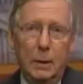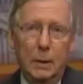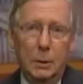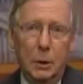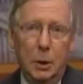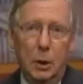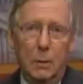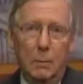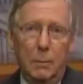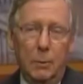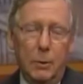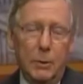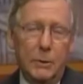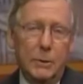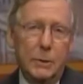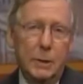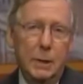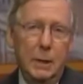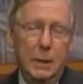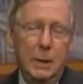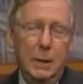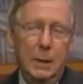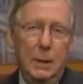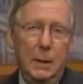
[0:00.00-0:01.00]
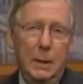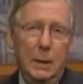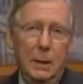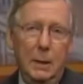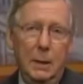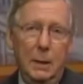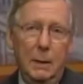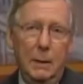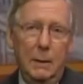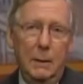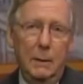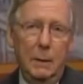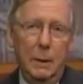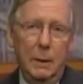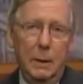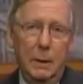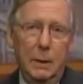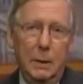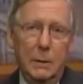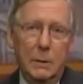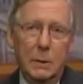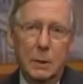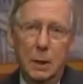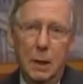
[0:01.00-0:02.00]
culprits,
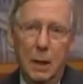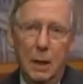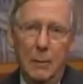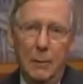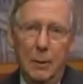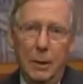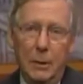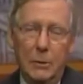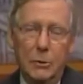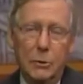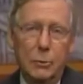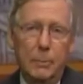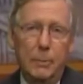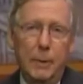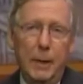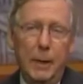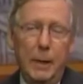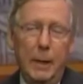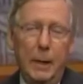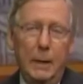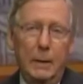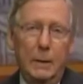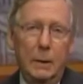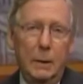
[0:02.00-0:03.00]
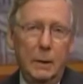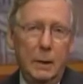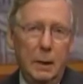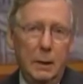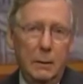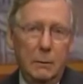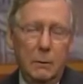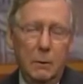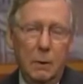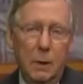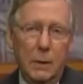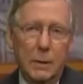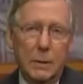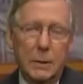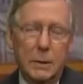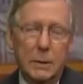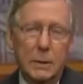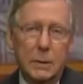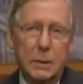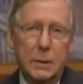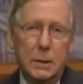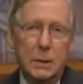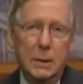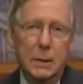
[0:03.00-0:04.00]
the tsunami in Japan, the debt
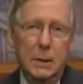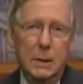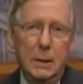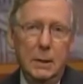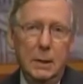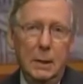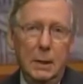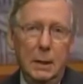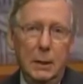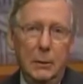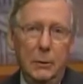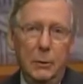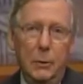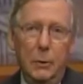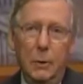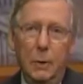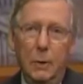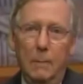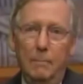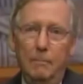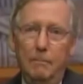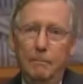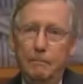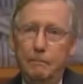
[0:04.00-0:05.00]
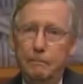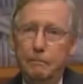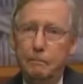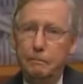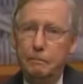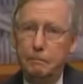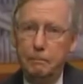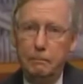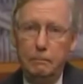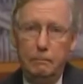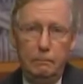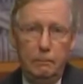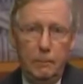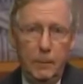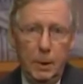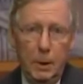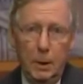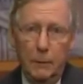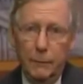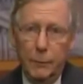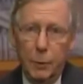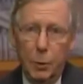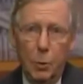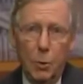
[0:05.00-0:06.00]
crisis in Europe.
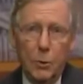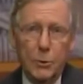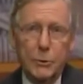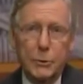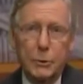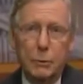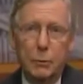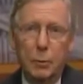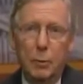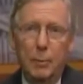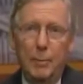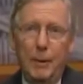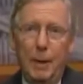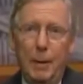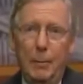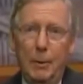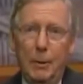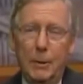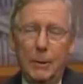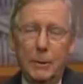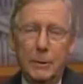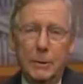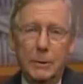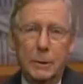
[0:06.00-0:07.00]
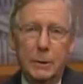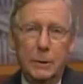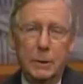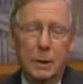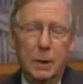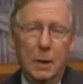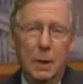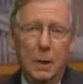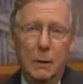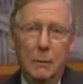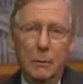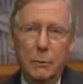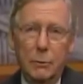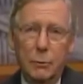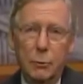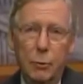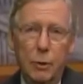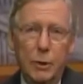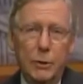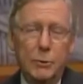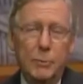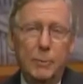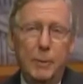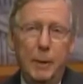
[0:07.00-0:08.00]
Of course, the Republicans in Congress,
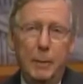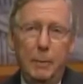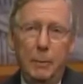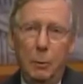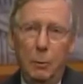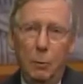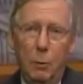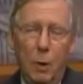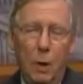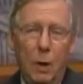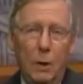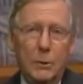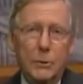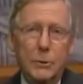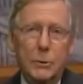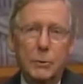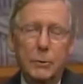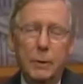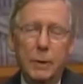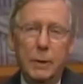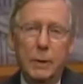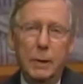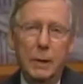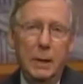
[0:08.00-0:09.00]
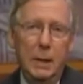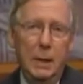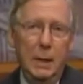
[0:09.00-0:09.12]
rich people, Wall Street,